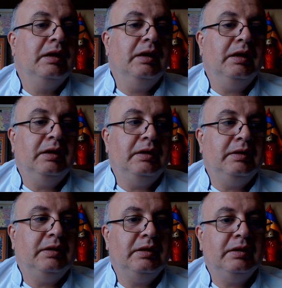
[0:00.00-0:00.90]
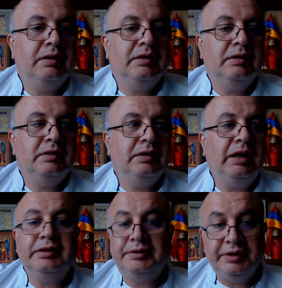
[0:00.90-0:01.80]
Uh, uh,
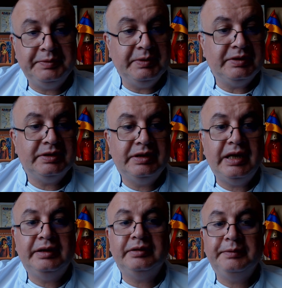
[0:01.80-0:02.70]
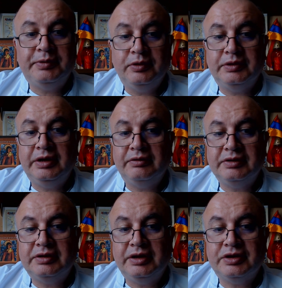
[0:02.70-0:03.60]
other treatments, dietary protein
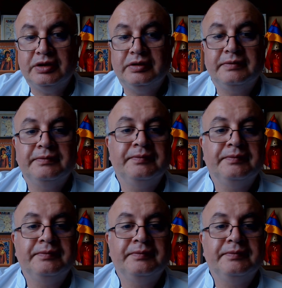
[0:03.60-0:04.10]
restriction,